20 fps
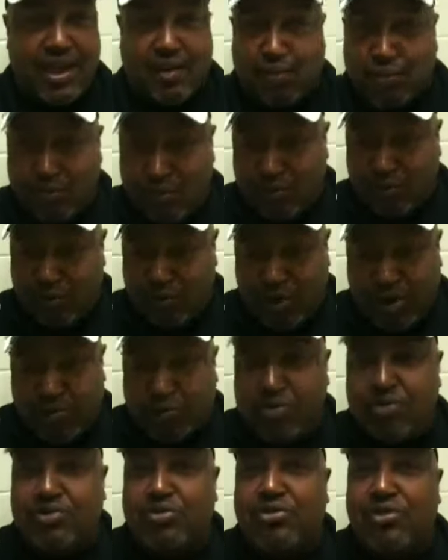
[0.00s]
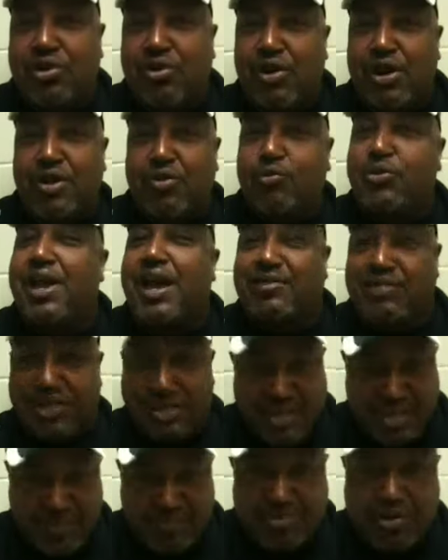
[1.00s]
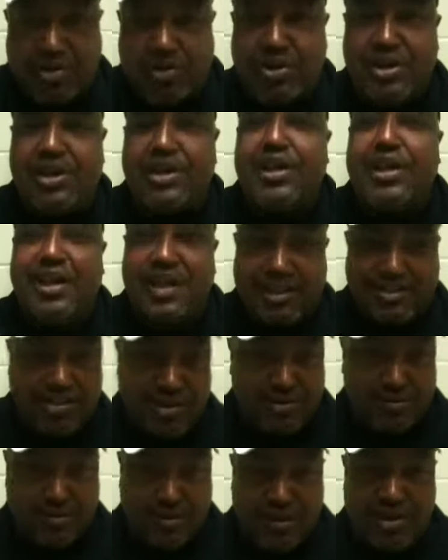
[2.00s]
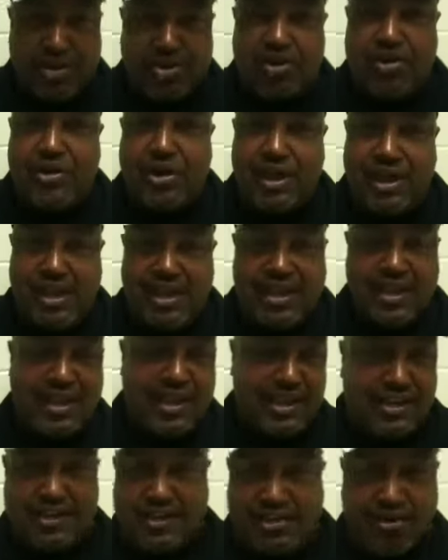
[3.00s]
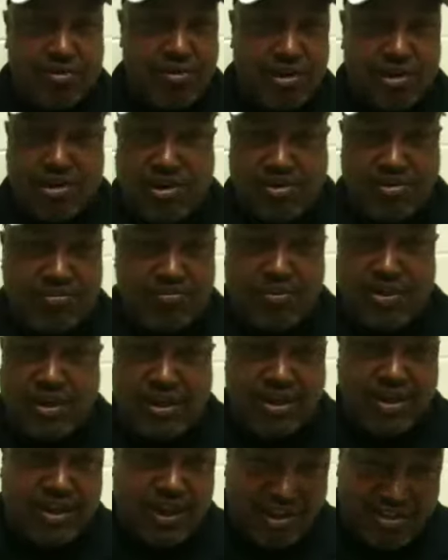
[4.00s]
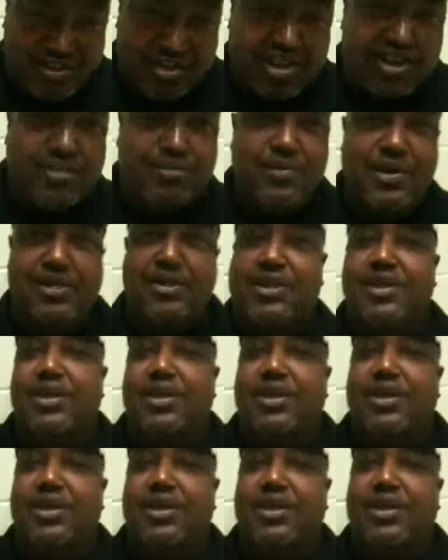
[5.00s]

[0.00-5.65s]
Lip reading: And what we was doing, we have to keep doing it and just build on it and do a little adjustment,